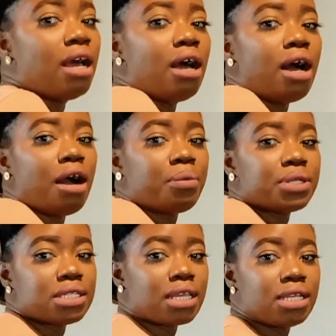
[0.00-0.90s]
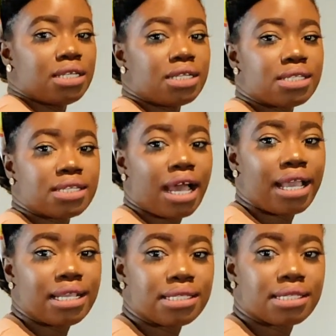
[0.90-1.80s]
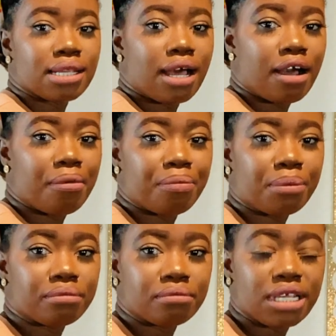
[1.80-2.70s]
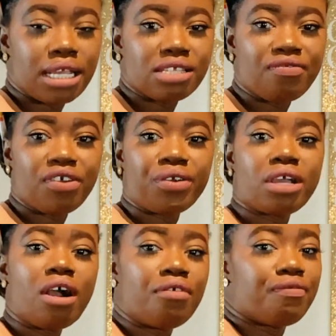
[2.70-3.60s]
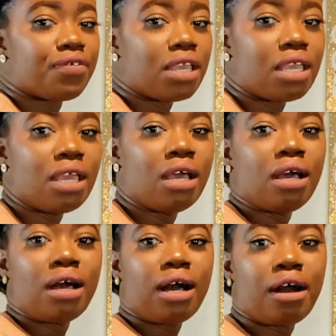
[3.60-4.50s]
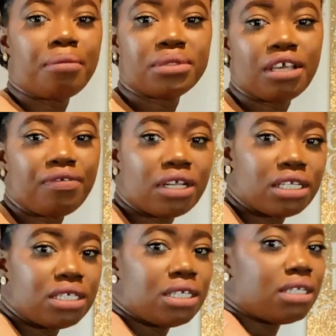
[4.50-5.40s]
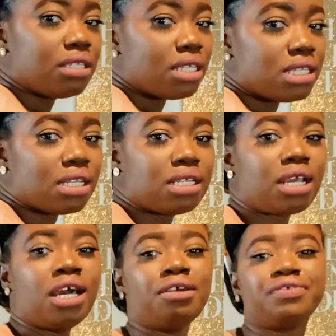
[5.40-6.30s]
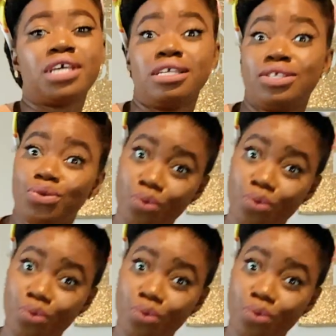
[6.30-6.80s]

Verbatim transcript: Once again, it's tights. Tights are very comfy. Definitely these are not the kind of tights you